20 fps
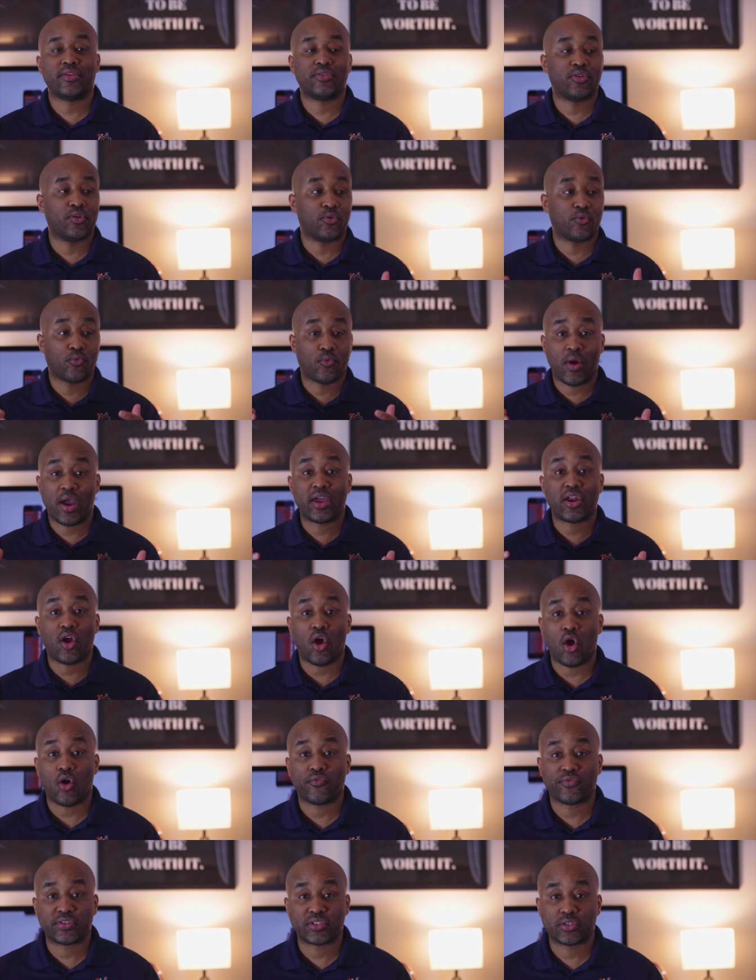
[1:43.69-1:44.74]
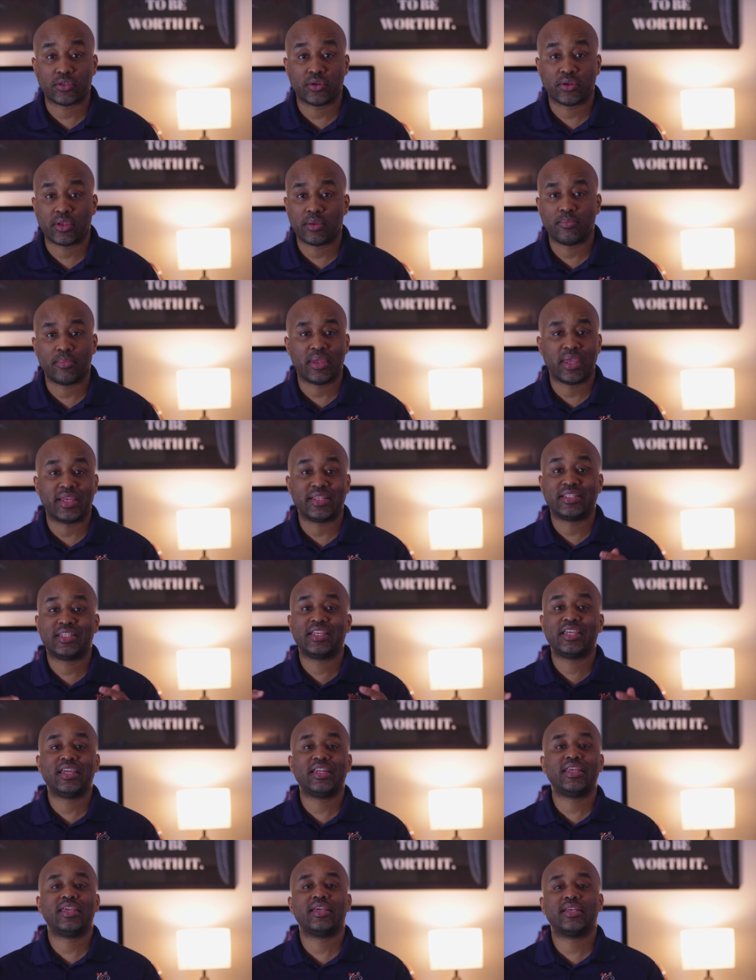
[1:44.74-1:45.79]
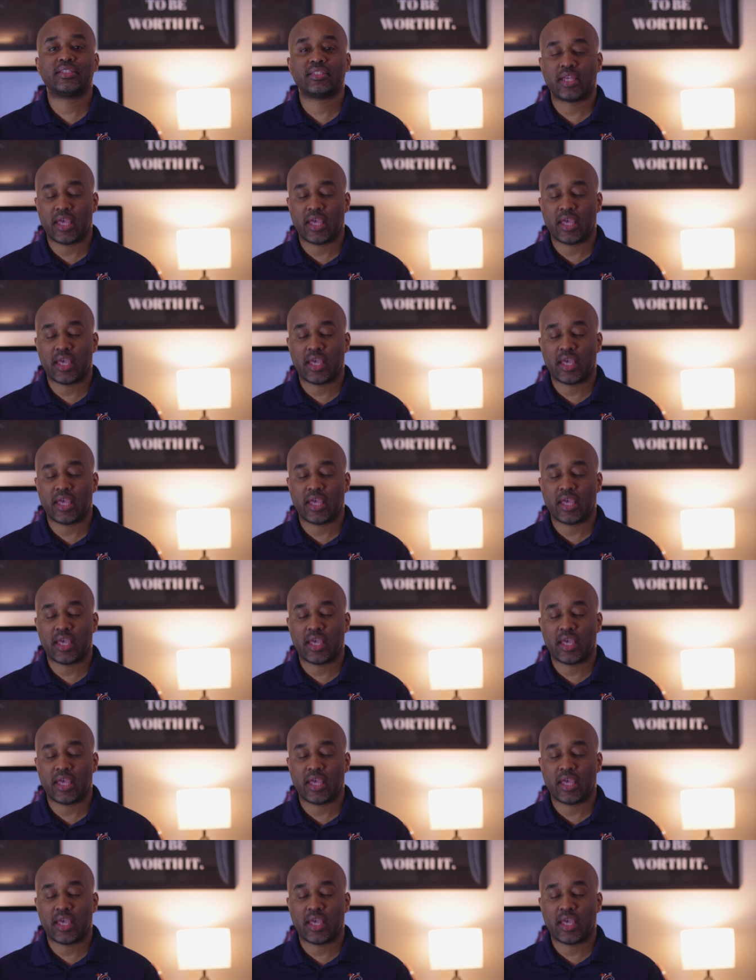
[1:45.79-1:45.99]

the right officer can be a tedious